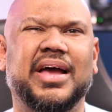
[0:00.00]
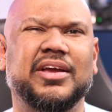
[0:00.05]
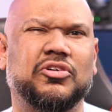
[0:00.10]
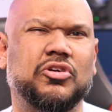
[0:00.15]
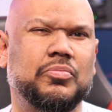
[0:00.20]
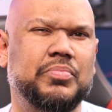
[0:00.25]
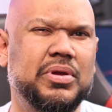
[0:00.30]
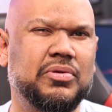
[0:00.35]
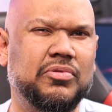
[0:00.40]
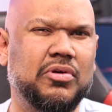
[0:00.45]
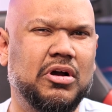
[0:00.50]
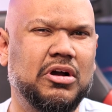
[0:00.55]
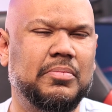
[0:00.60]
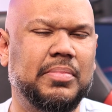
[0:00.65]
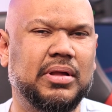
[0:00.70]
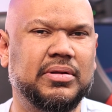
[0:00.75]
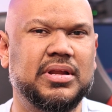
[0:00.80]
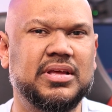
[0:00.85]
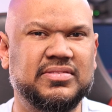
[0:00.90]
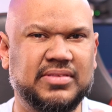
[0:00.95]
I could be wrong
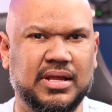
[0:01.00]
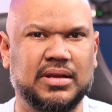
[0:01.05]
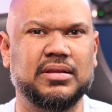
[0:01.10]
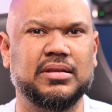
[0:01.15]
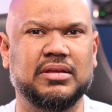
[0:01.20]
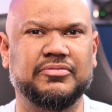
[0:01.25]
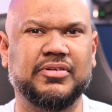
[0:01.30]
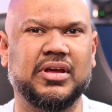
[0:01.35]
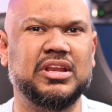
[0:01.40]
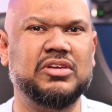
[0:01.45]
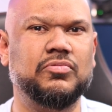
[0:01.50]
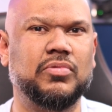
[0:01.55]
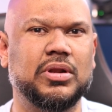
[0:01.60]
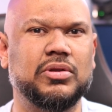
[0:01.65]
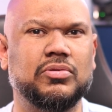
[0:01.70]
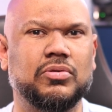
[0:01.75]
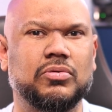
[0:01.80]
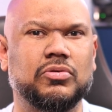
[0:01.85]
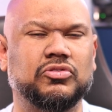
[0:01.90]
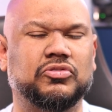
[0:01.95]
about this and if
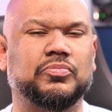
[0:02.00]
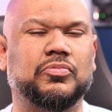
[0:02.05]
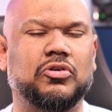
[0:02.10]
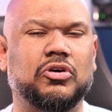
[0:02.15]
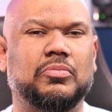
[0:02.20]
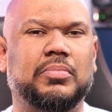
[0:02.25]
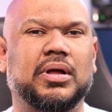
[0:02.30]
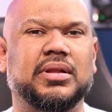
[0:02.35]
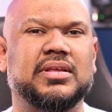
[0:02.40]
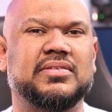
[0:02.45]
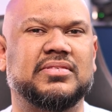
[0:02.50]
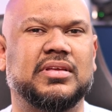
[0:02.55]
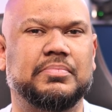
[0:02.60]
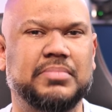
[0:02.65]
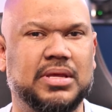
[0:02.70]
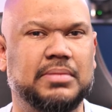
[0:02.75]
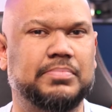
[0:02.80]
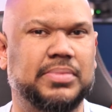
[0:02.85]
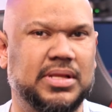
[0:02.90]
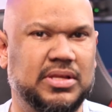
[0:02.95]
anyone knows more about this than
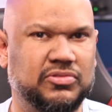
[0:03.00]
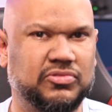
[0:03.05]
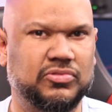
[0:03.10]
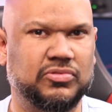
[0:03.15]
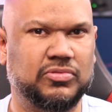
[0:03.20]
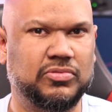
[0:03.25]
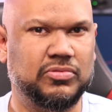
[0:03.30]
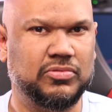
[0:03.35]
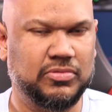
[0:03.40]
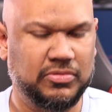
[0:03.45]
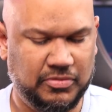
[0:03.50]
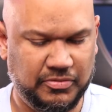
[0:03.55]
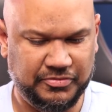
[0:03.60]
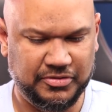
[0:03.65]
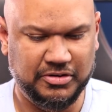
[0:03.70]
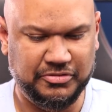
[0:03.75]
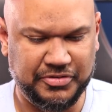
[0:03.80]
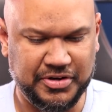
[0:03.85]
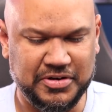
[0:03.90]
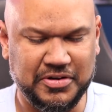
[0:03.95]
me, please do
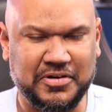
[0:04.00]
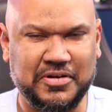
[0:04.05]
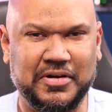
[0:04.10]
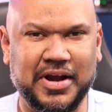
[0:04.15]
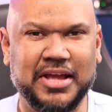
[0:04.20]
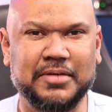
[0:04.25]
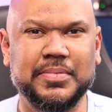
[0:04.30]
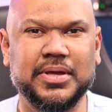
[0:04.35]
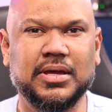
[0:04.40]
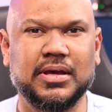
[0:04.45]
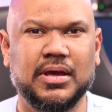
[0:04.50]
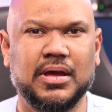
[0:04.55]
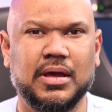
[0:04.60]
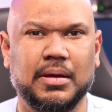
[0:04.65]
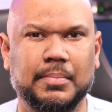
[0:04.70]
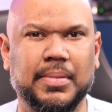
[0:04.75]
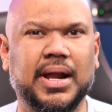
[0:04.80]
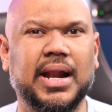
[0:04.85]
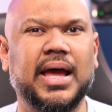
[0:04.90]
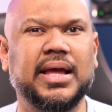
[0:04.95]
feel free to correct me.
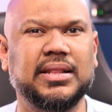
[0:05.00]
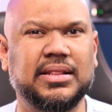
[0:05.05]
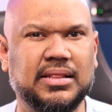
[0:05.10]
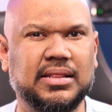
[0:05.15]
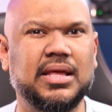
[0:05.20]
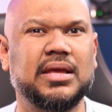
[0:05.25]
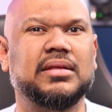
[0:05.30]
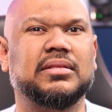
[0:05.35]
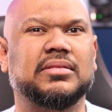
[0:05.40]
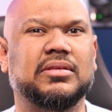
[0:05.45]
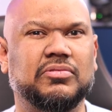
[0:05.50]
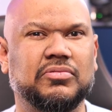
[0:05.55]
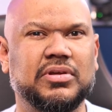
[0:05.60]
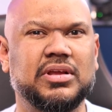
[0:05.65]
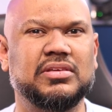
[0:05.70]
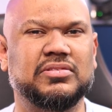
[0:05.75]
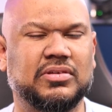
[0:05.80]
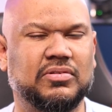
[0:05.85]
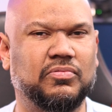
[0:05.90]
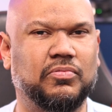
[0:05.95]
But I think the
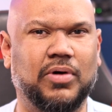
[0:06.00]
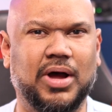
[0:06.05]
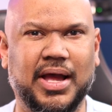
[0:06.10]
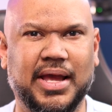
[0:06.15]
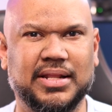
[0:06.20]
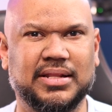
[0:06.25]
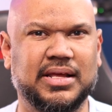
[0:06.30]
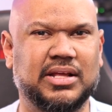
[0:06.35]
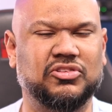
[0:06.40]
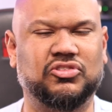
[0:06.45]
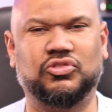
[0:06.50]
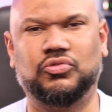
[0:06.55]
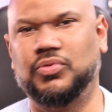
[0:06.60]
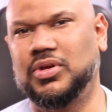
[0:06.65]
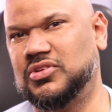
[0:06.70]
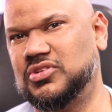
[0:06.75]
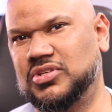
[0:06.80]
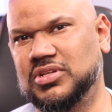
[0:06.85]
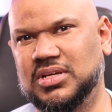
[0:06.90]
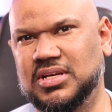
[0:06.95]
reason why that
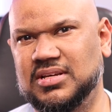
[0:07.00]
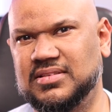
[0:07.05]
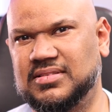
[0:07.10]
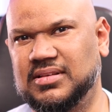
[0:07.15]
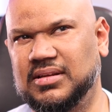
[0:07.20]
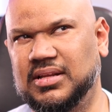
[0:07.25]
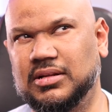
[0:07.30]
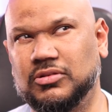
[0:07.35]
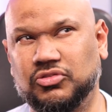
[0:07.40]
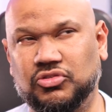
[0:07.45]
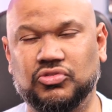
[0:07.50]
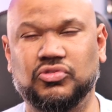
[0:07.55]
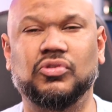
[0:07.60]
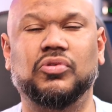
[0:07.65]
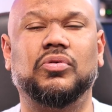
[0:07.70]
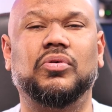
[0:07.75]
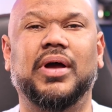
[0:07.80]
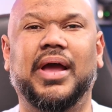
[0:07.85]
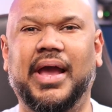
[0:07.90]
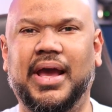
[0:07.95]
switch is a little
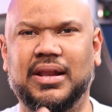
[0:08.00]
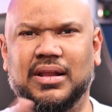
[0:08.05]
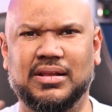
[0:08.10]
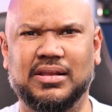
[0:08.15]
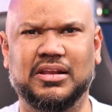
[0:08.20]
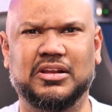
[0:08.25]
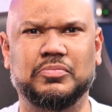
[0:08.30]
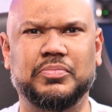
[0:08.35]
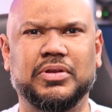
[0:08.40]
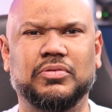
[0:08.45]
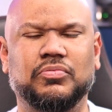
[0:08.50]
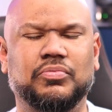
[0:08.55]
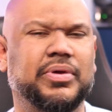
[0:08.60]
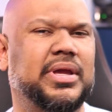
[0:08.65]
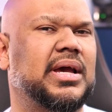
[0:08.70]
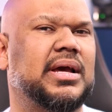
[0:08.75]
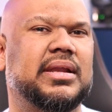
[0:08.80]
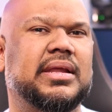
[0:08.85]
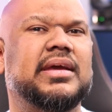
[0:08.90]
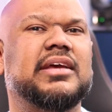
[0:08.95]
slow and a little bit
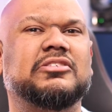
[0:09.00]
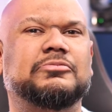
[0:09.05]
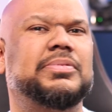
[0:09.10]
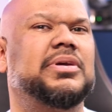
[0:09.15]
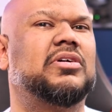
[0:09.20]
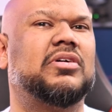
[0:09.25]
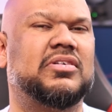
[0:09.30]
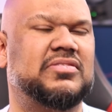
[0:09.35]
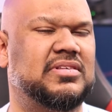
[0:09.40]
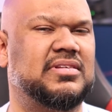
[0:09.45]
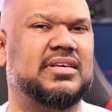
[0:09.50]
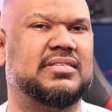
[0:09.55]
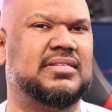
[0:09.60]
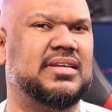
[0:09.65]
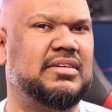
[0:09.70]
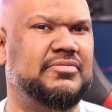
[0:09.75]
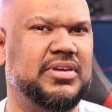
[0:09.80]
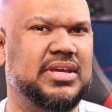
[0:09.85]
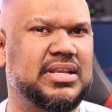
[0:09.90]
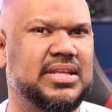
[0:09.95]
weird is because it
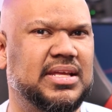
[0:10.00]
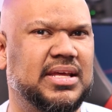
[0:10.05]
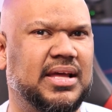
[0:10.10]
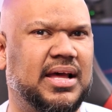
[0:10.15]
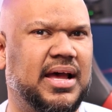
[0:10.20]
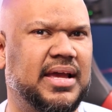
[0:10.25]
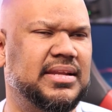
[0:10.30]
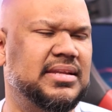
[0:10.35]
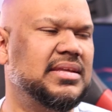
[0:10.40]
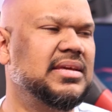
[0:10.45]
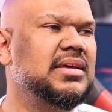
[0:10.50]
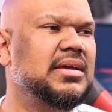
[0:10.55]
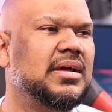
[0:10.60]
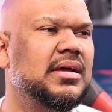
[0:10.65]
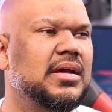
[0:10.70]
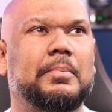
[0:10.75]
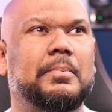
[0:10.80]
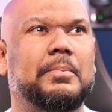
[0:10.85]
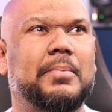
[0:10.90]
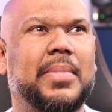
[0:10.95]
doesn't have EDID.
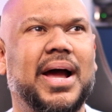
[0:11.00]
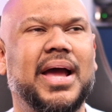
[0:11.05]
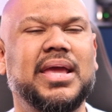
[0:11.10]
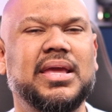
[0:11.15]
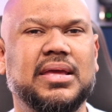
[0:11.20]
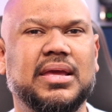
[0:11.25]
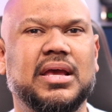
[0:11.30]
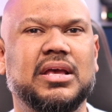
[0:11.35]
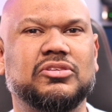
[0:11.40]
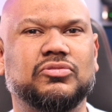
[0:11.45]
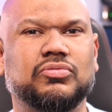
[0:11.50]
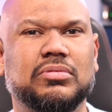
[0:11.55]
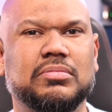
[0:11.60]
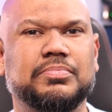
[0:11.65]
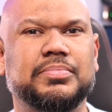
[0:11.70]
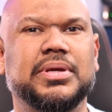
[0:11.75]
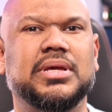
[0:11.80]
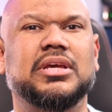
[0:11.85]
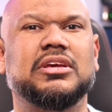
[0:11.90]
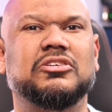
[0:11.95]
My guess
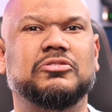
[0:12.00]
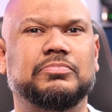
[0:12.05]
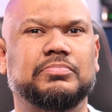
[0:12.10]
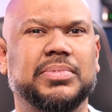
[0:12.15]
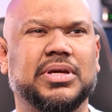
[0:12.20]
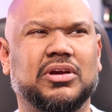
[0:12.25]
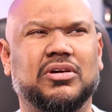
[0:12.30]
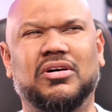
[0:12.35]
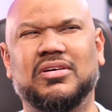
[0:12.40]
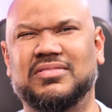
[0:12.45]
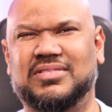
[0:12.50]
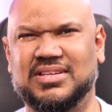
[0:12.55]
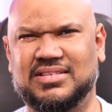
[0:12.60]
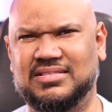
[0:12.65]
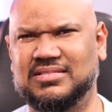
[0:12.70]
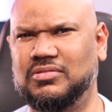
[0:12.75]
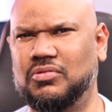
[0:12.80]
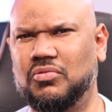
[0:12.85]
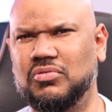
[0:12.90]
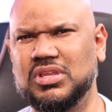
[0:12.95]
would be because
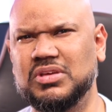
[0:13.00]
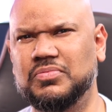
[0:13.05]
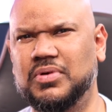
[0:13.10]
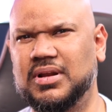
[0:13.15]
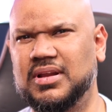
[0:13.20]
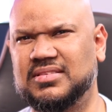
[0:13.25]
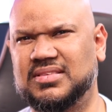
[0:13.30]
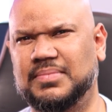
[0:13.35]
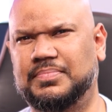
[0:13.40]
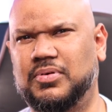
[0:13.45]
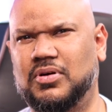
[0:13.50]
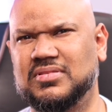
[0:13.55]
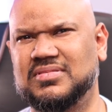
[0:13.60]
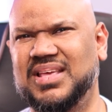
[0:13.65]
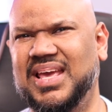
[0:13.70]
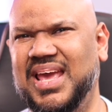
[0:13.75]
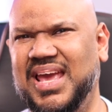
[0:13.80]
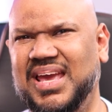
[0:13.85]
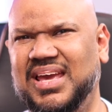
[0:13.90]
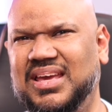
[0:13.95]
this is the only one that supports
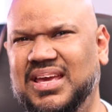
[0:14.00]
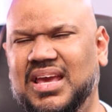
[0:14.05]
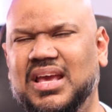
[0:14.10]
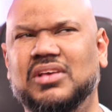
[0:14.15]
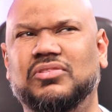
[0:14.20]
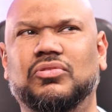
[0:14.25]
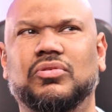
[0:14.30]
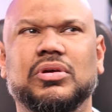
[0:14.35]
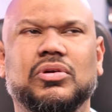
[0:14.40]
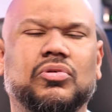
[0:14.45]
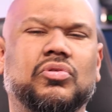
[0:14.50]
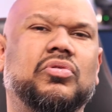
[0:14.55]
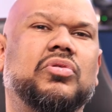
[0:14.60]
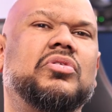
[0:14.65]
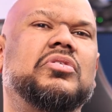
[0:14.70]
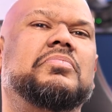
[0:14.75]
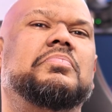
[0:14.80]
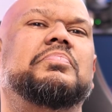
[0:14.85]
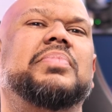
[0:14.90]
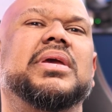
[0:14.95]
8K, so it
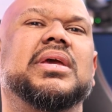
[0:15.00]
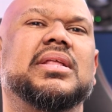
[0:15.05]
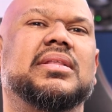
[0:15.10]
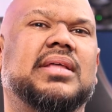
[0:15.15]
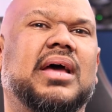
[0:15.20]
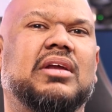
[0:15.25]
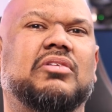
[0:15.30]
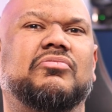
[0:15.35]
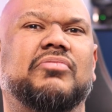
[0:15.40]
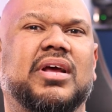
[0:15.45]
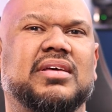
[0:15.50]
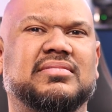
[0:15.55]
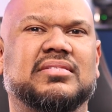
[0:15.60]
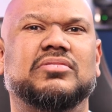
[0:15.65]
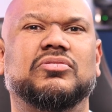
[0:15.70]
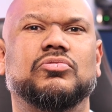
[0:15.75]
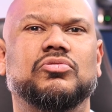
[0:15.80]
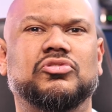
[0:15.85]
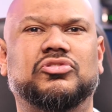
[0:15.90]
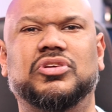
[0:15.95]
could be that
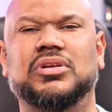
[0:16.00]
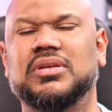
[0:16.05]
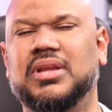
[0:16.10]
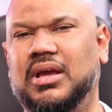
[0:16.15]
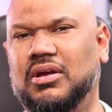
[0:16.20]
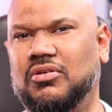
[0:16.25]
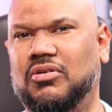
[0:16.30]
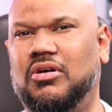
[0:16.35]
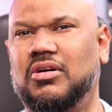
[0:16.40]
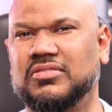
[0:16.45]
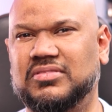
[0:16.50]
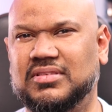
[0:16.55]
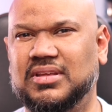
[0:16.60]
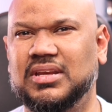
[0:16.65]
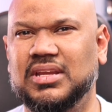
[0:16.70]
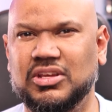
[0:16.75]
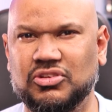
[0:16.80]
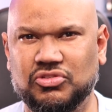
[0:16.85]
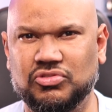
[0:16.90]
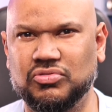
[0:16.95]
resolution that causes
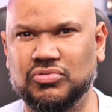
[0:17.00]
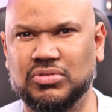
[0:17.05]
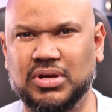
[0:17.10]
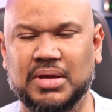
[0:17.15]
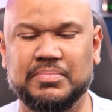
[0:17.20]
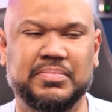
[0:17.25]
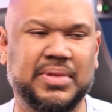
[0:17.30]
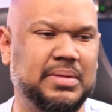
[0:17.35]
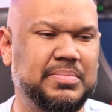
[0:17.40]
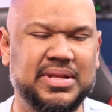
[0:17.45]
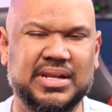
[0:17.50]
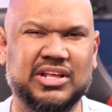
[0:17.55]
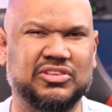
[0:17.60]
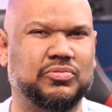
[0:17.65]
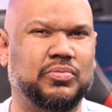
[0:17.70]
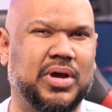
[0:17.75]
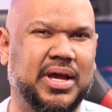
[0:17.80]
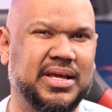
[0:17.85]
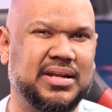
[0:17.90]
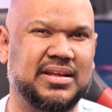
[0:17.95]
an issue and maybe
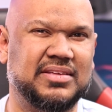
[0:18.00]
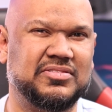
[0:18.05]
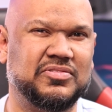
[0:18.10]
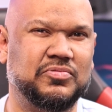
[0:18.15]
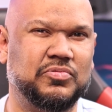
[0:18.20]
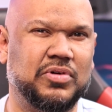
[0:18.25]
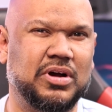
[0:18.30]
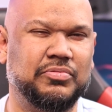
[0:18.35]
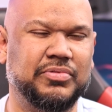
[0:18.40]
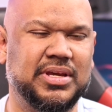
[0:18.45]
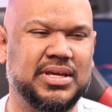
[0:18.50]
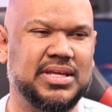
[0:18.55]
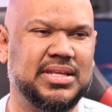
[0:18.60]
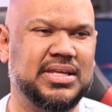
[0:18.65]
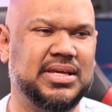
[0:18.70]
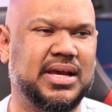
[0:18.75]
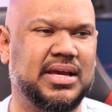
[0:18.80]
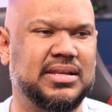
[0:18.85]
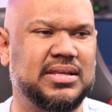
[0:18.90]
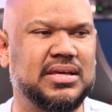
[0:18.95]
that's why it doesn't work with
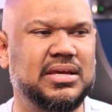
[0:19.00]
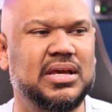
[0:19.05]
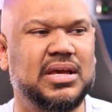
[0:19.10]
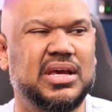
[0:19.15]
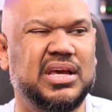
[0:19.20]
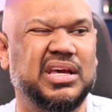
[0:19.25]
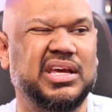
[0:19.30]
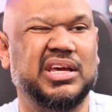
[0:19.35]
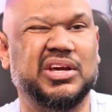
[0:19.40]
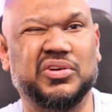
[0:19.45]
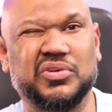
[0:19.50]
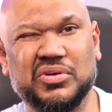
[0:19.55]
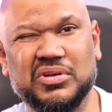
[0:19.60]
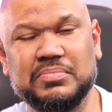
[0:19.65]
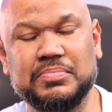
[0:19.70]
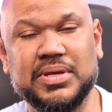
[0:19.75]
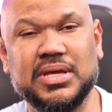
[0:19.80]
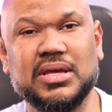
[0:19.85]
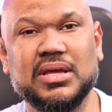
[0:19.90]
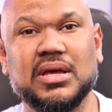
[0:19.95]
EDID. It
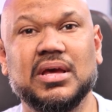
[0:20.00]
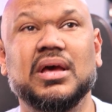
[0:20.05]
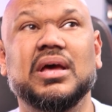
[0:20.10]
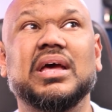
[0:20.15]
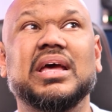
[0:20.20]
could be.